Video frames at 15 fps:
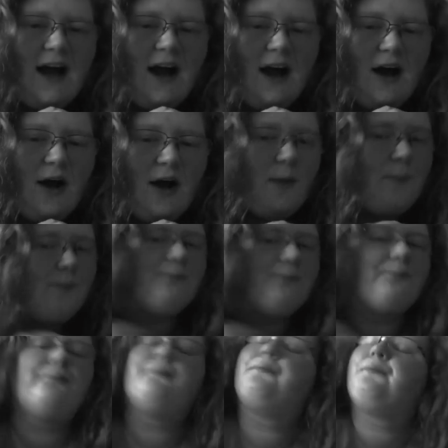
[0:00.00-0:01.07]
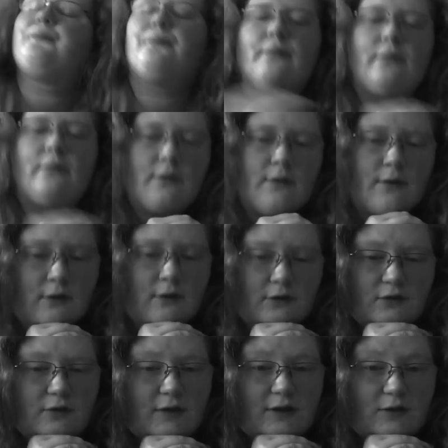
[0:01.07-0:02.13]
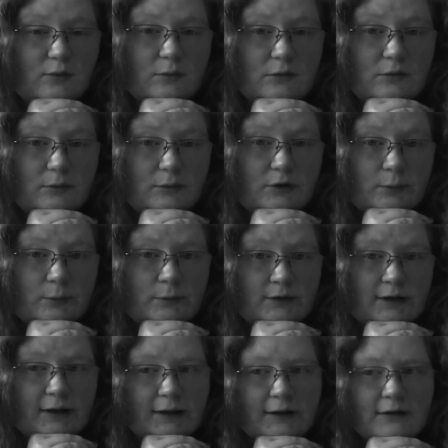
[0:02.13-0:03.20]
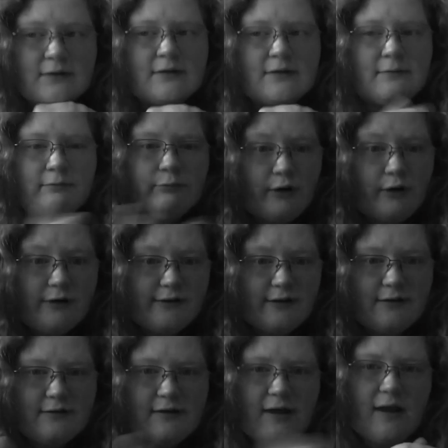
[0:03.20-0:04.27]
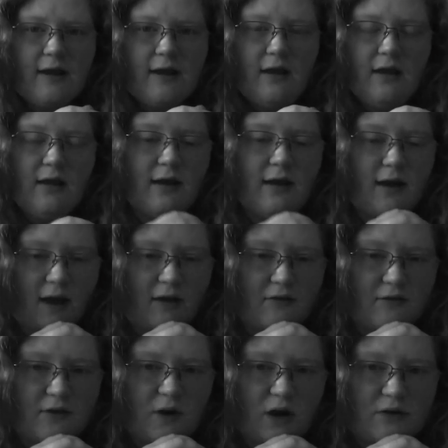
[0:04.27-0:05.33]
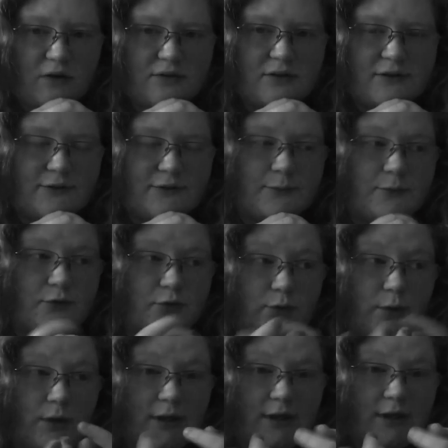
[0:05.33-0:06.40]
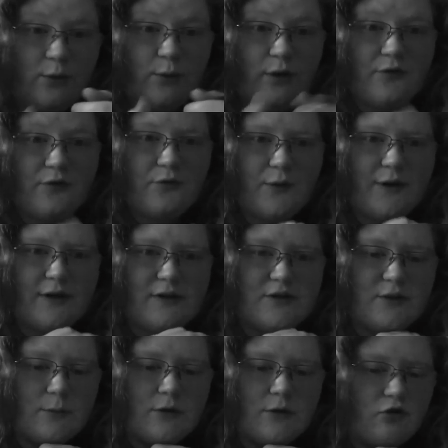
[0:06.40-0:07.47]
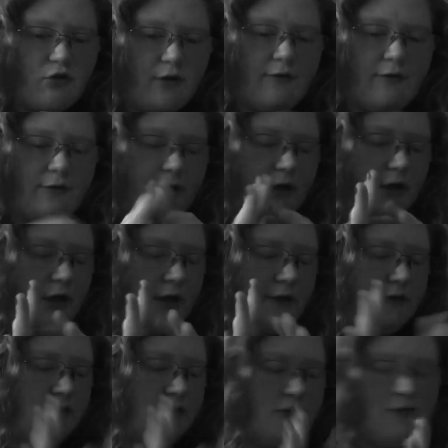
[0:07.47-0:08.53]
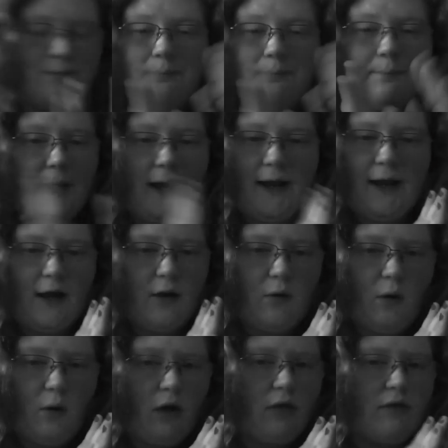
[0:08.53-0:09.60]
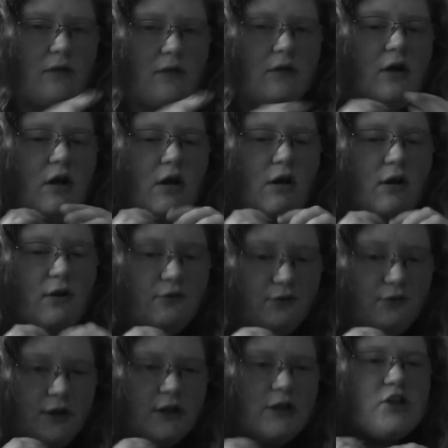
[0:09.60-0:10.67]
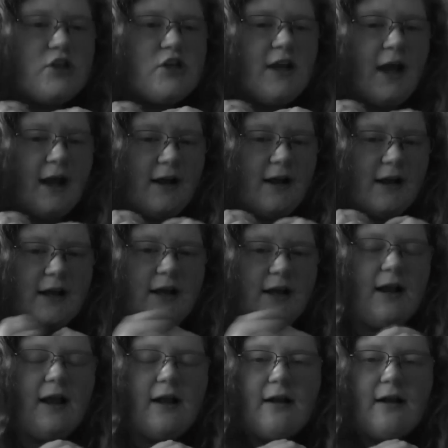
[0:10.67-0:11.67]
um, so that's what I'm going to be doing today, President's Day. I have it off from school and I don't have work, so I'm going to try really hard to just bang out all the footage and edit it and,